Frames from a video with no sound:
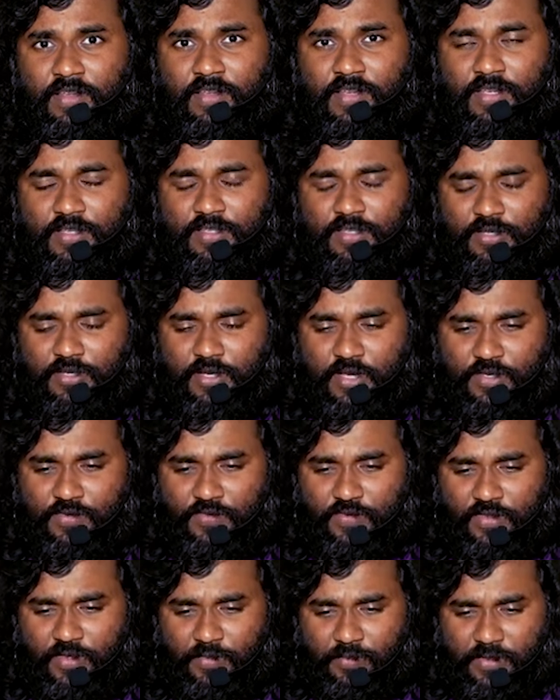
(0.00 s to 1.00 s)
He's in
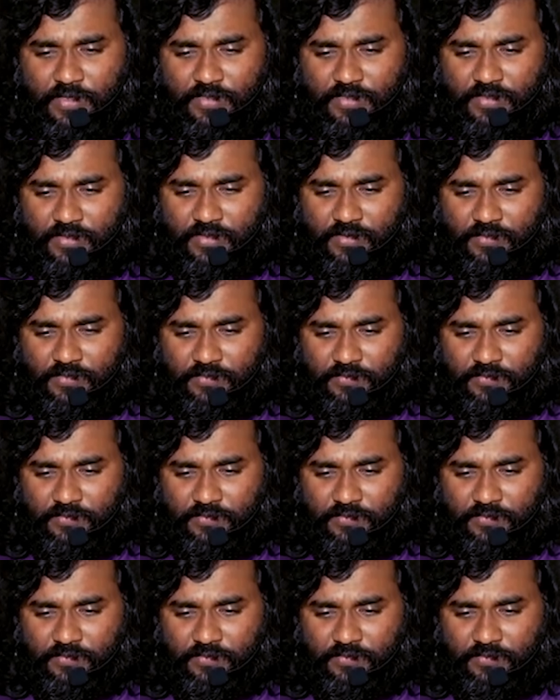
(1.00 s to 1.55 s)
touch with the bliss.